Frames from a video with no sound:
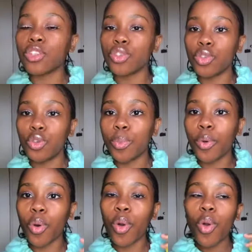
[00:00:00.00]

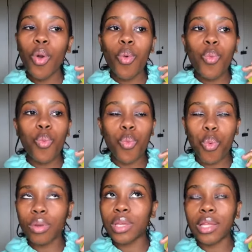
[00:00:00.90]
super,
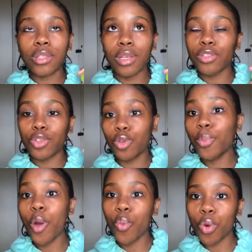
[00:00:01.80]
it's
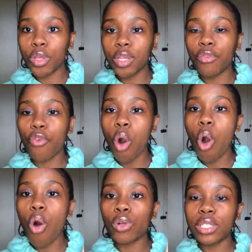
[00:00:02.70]
super worth it for
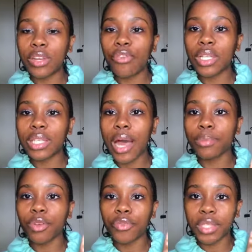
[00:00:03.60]
all different
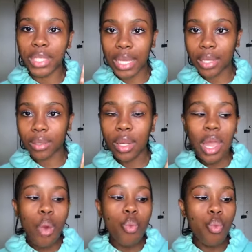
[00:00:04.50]
types of skin,
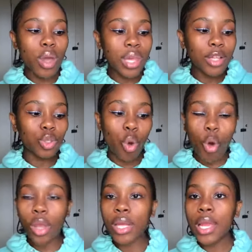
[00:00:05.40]
whether it's
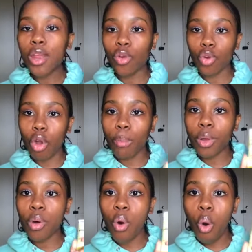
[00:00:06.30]
oily,
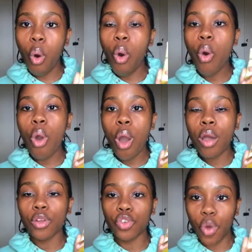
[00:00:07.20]
normal, or
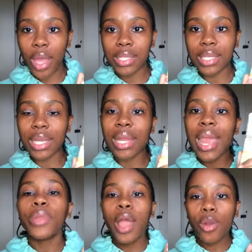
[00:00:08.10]
dry skin.
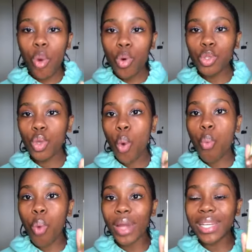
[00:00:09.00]
And also
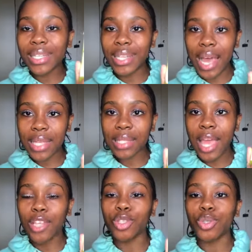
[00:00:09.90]
what it does
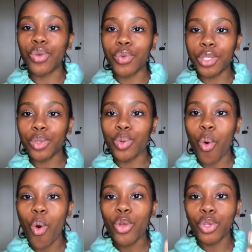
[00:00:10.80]
is to
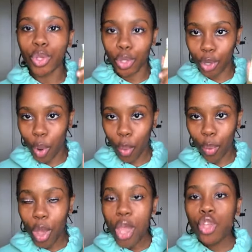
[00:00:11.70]
restore your glow,
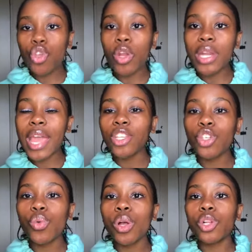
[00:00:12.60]
your
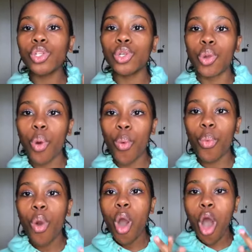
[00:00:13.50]
natural
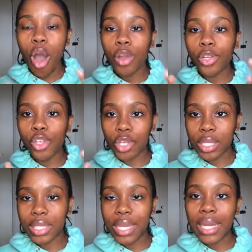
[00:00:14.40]
glow on your
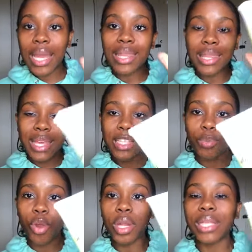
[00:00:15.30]
skin. This
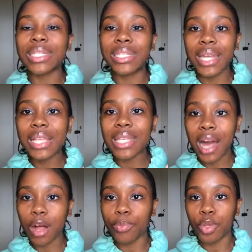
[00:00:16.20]
product does
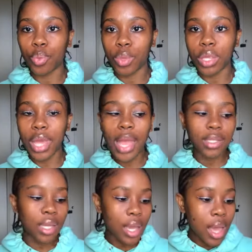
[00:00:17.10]
help you with
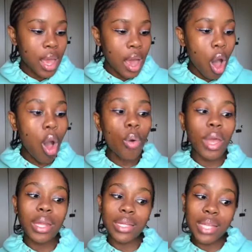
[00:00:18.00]
that. Oh,
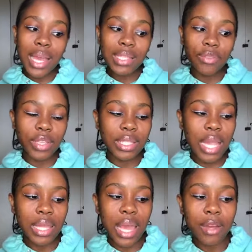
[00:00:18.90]
it does even
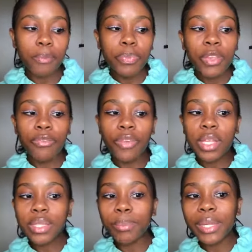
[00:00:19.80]
say that
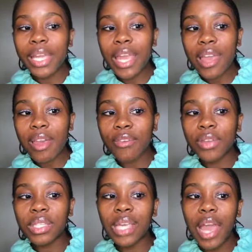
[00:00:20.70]
visibly
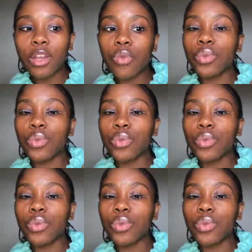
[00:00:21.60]
evens and